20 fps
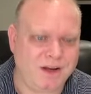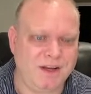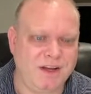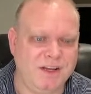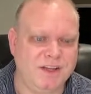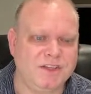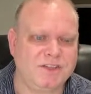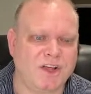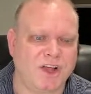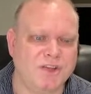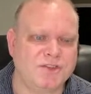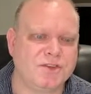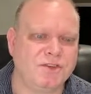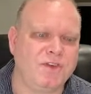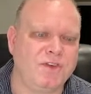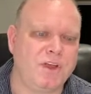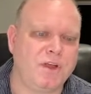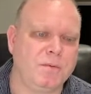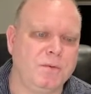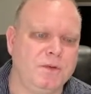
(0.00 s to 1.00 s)
it is also
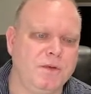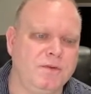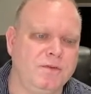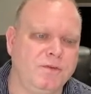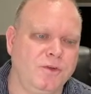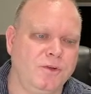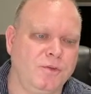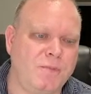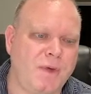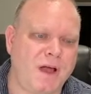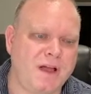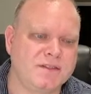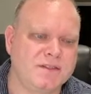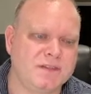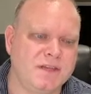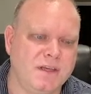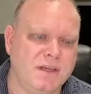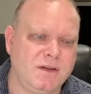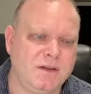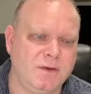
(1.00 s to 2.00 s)
available in a full box
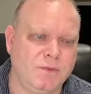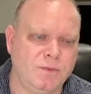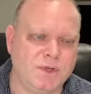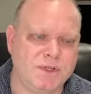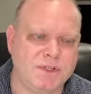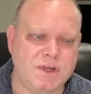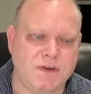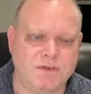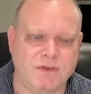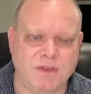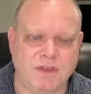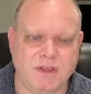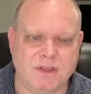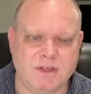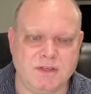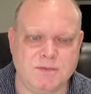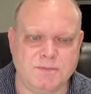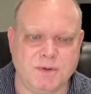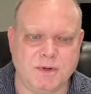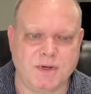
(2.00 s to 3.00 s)
kit in which everything
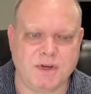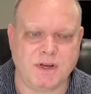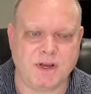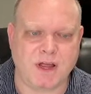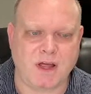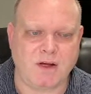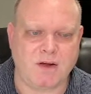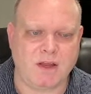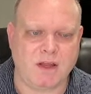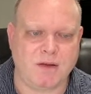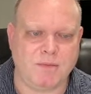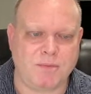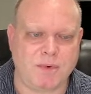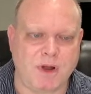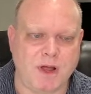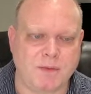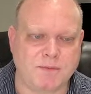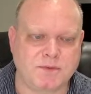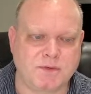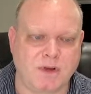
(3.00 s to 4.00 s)
is printed out and
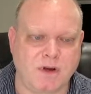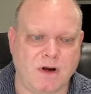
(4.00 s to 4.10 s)
props